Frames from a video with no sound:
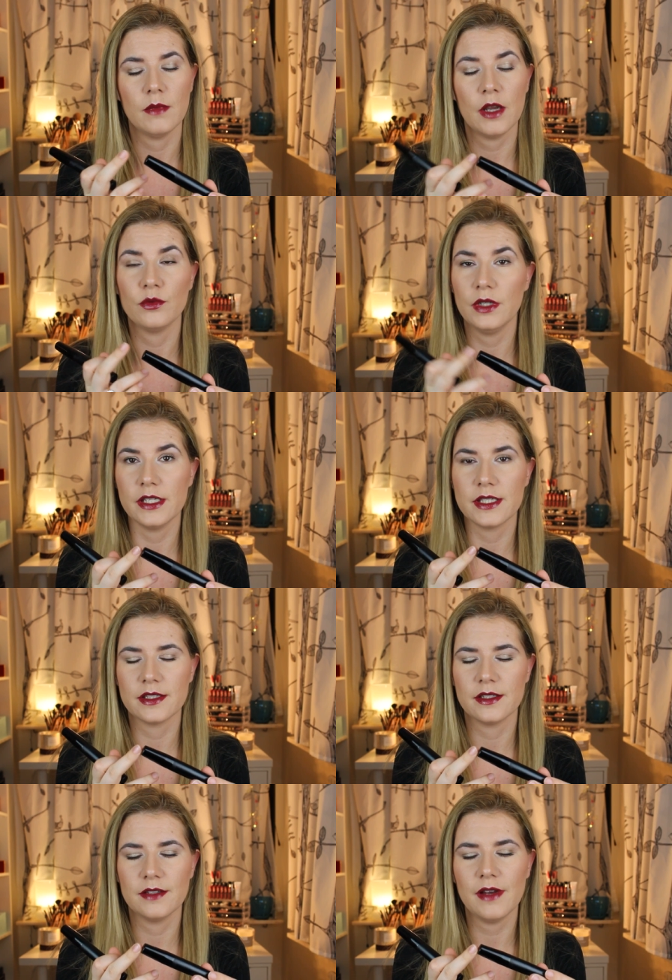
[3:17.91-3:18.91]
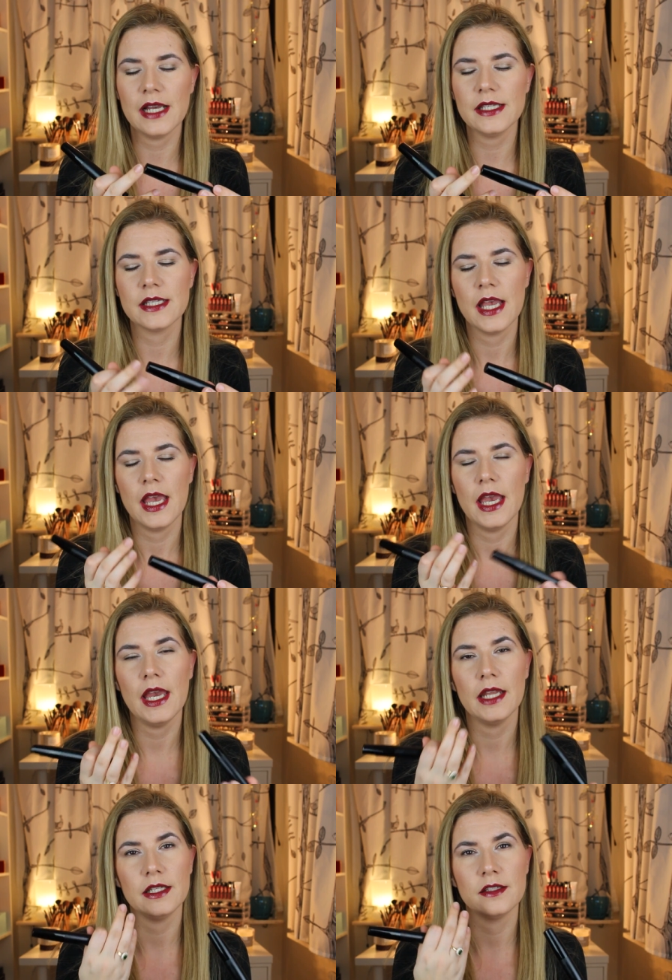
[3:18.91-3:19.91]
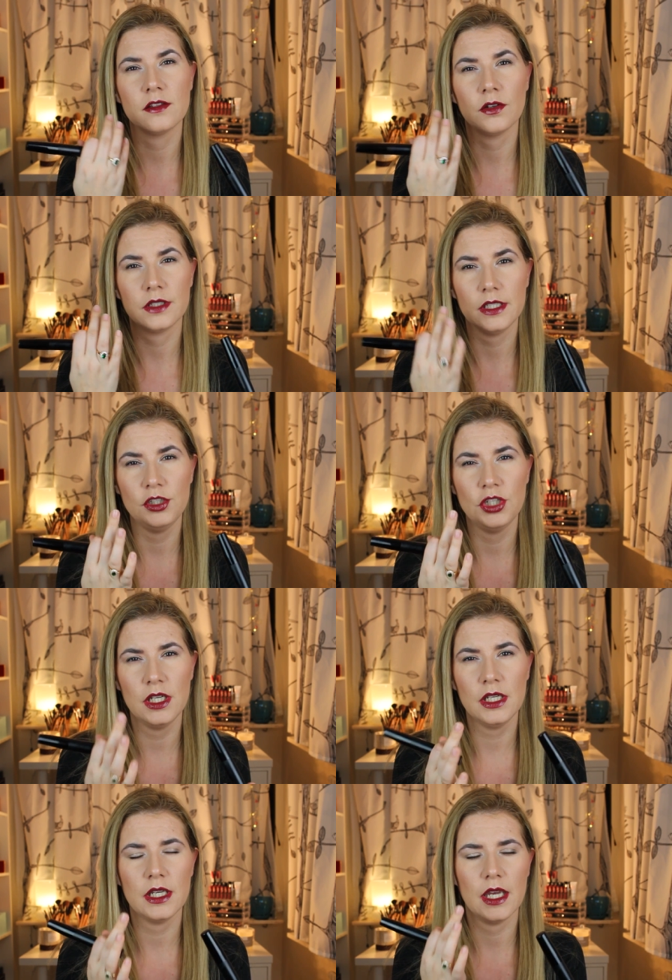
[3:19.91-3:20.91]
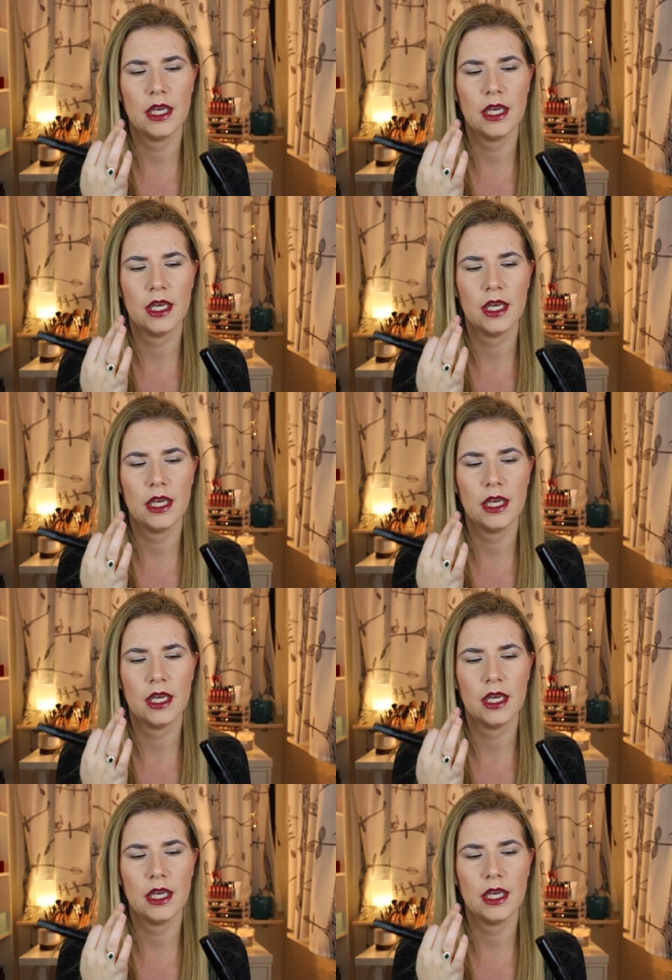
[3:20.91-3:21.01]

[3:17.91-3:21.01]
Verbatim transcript: my really sensitive eyes, and it started itching